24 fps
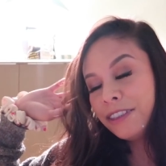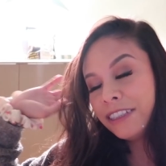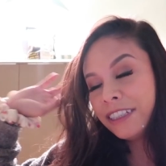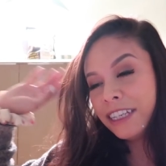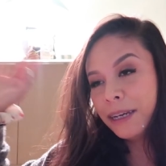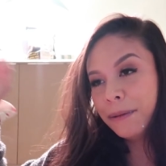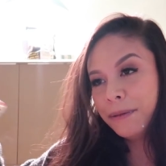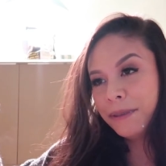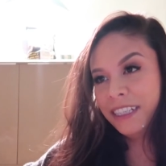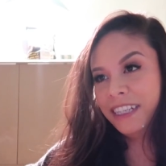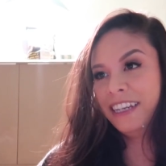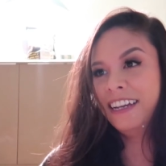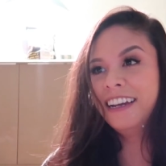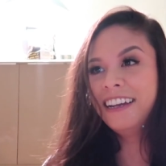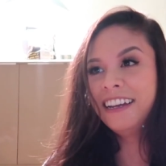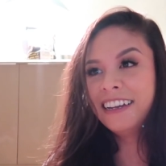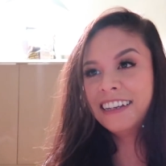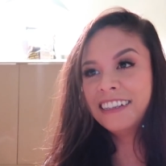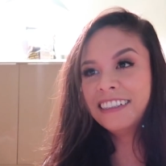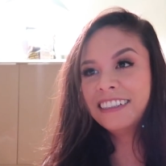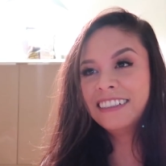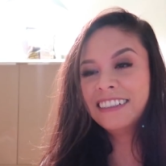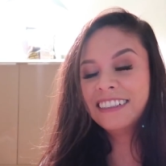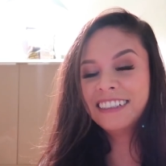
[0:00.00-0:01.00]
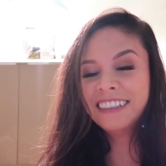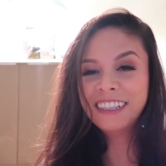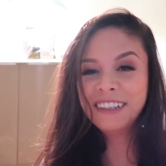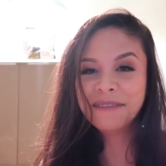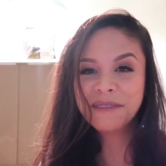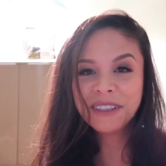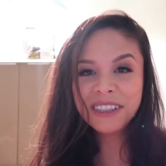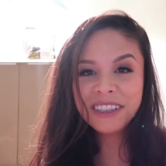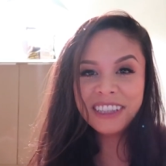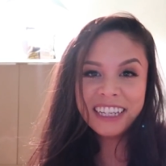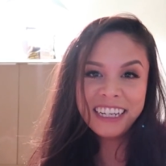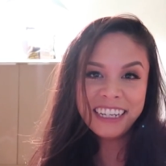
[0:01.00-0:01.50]
steps ahead can
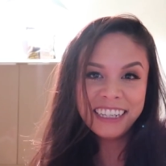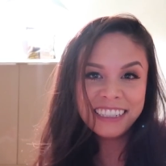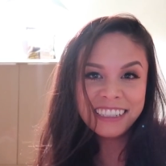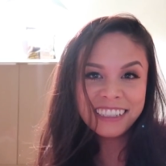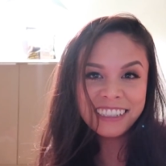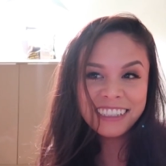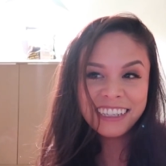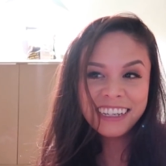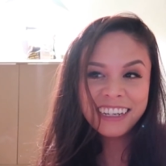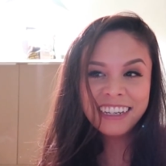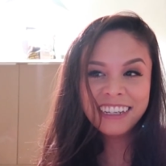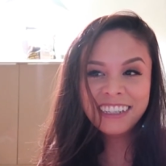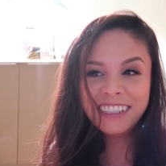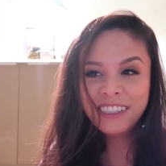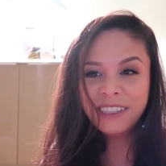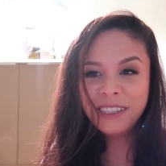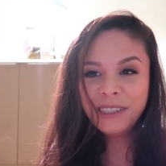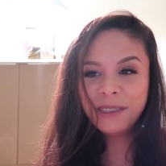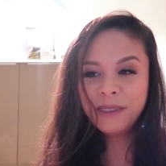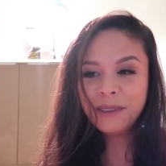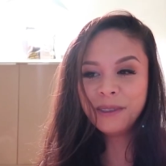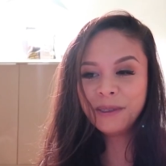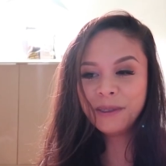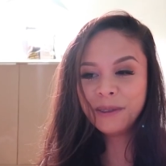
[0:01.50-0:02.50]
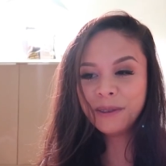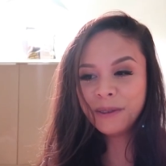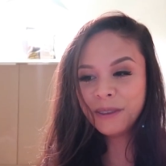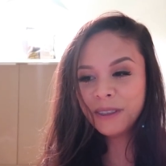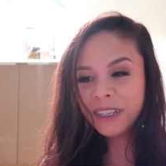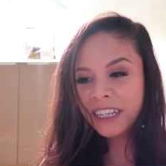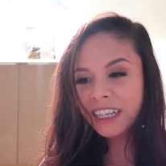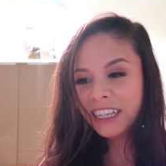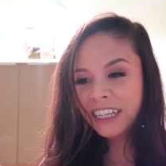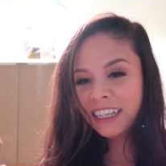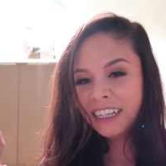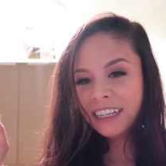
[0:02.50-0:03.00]
relate to
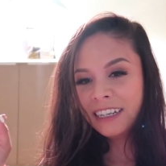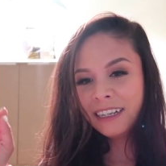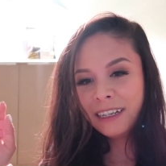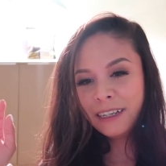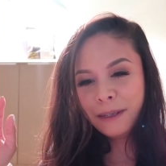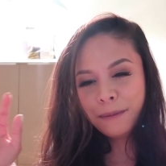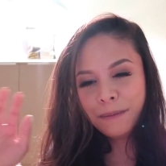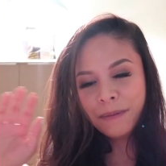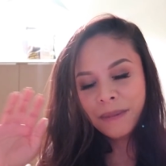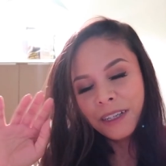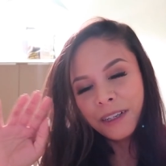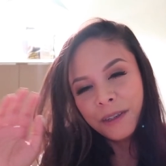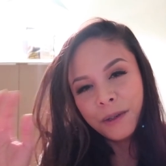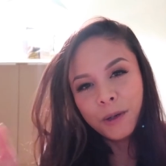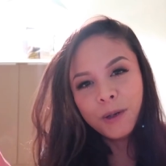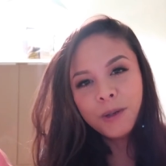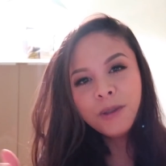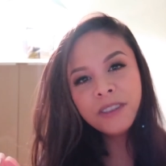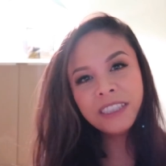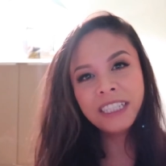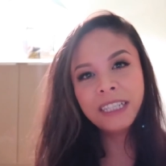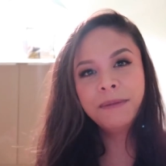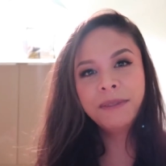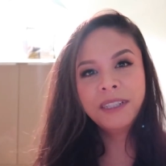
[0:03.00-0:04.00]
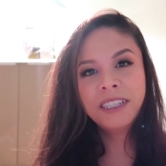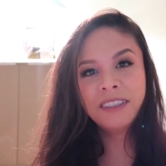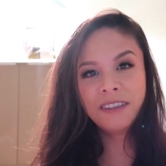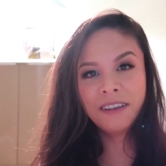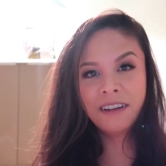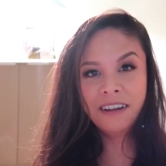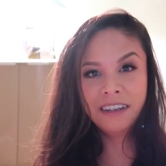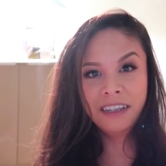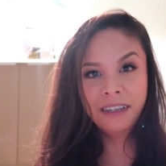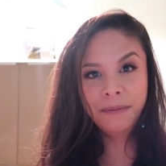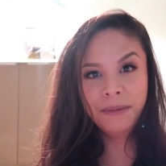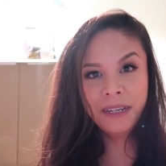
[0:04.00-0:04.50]
the goals that I'm gonna
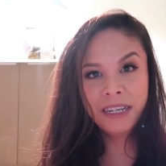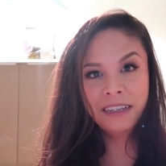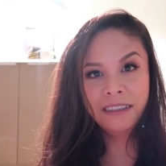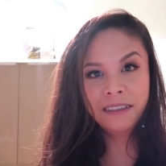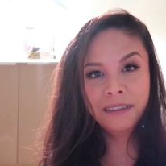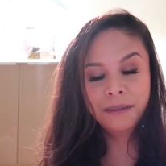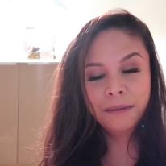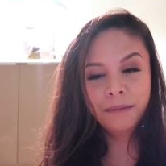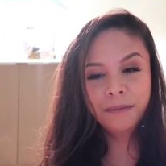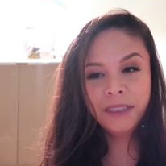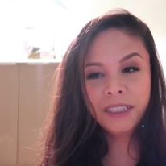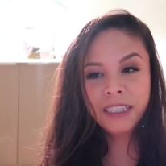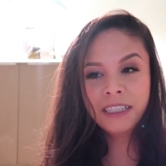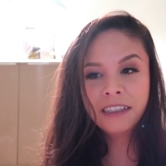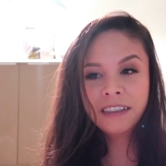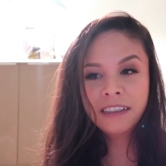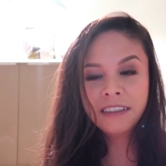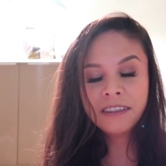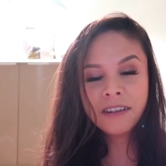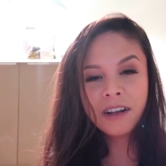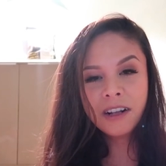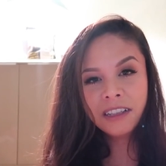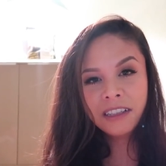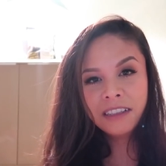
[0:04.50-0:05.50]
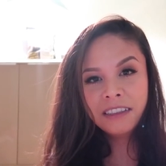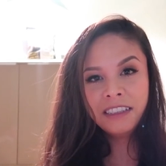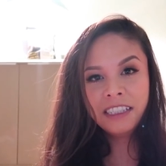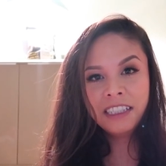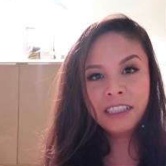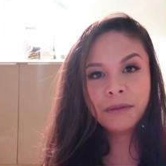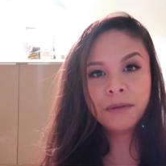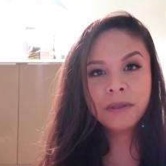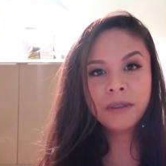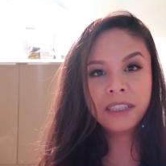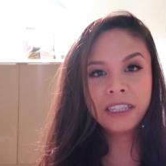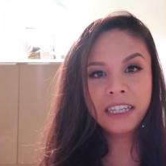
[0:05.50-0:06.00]
talk about because all of
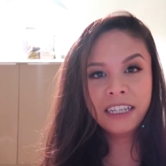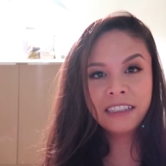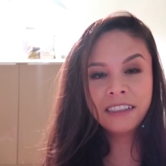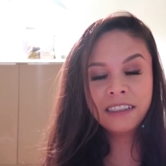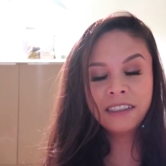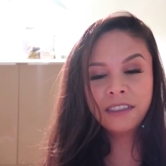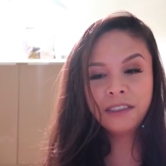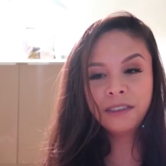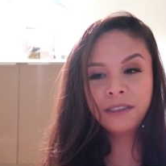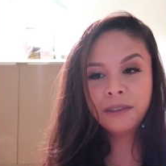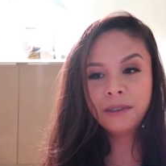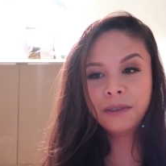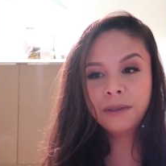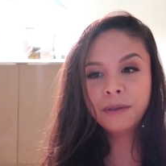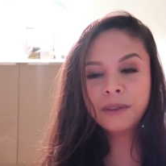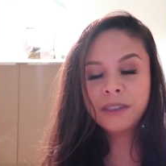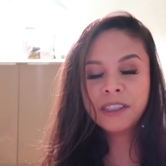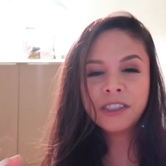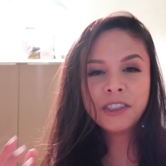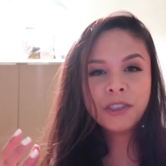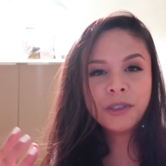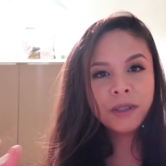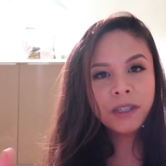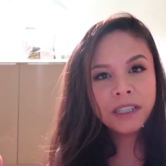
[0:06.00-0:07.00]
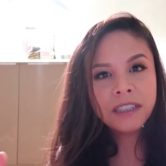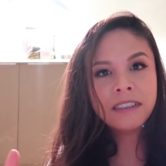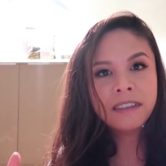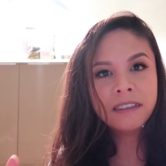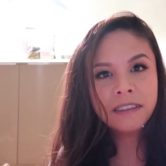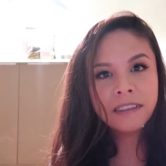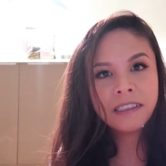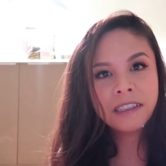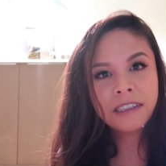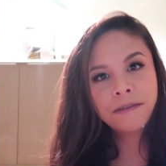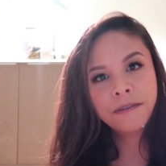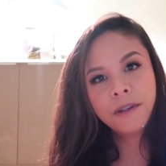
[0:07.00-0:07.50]
these relate to the
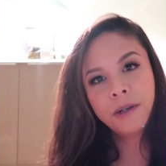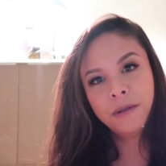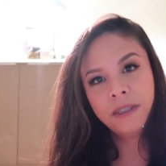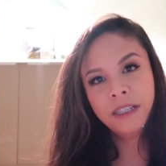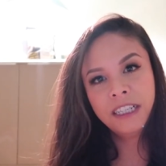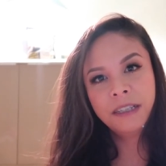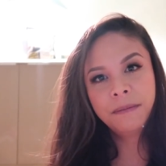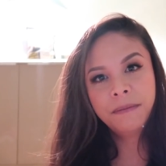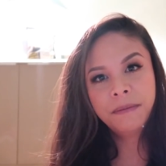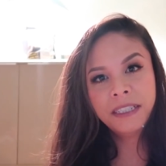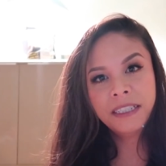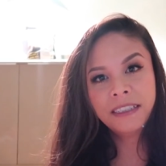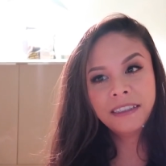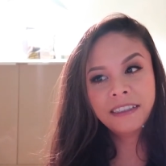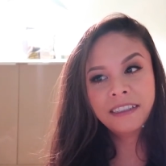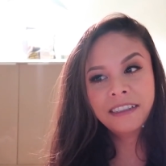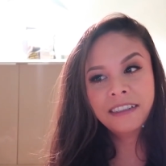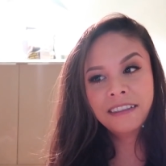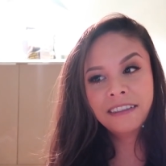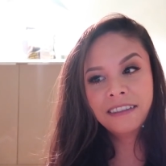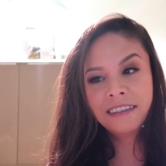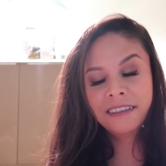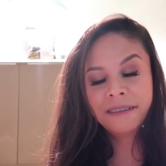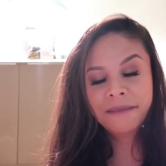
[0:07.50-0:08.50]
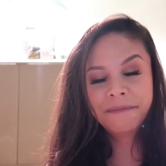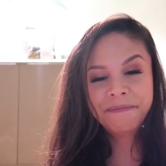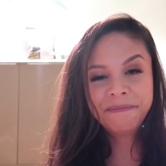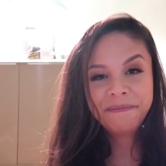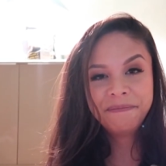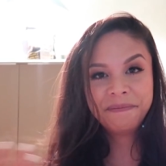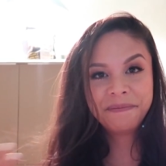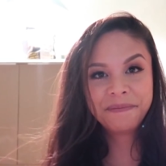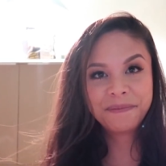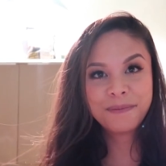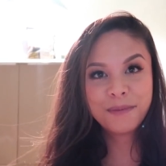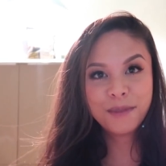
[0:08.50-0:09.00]
struggles of owning a business.
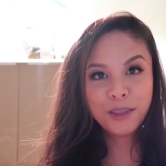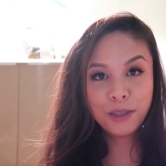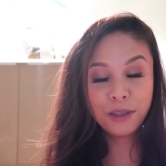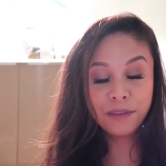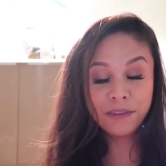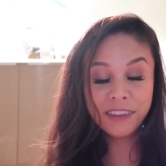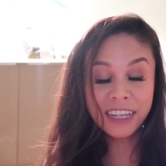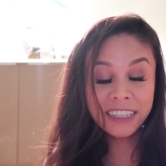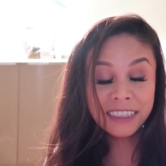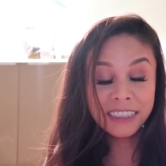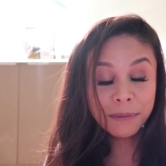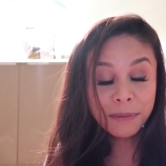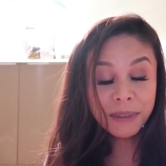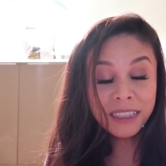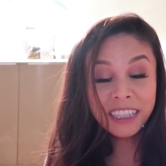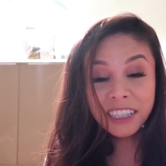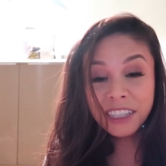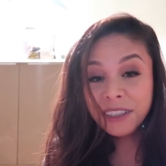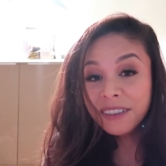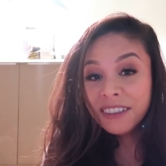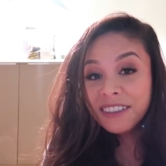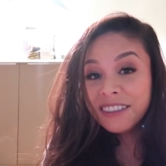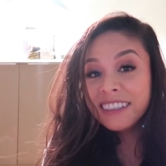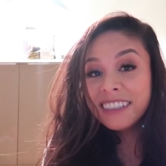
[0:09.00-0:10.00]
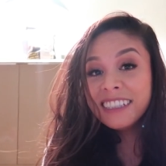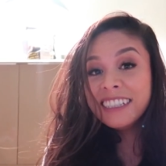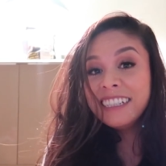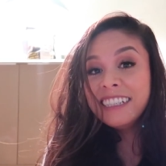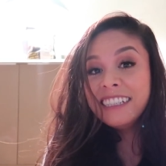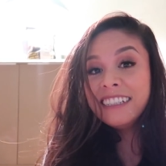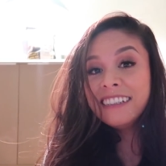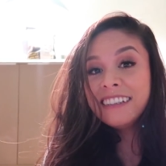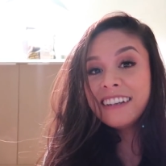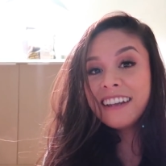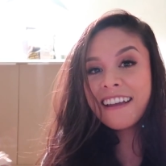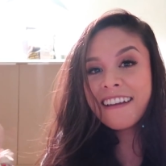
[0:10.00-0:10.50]
So if that's something that you're interested
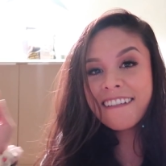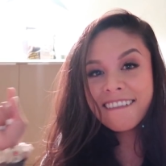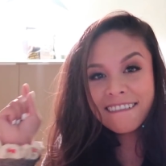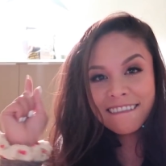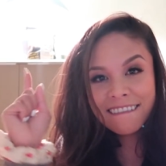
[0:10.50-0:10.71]
in,